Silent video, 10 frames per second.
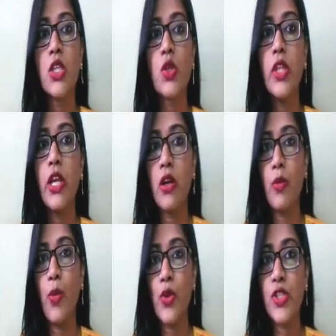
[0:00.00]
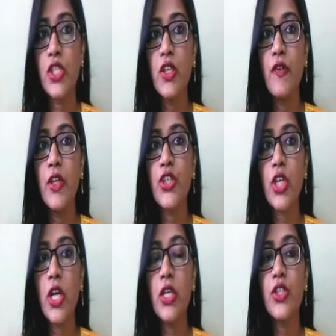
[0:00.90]
So they are positively
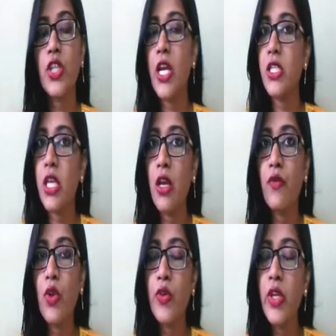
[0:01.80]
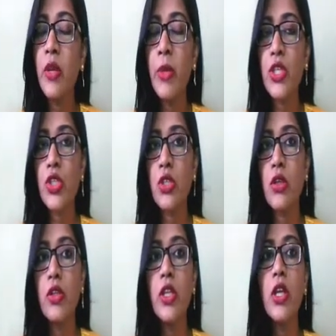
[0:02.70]
charged, as I have already mentioned
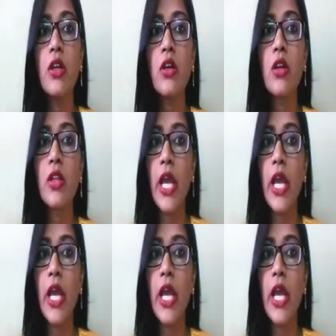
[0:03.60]
earlier,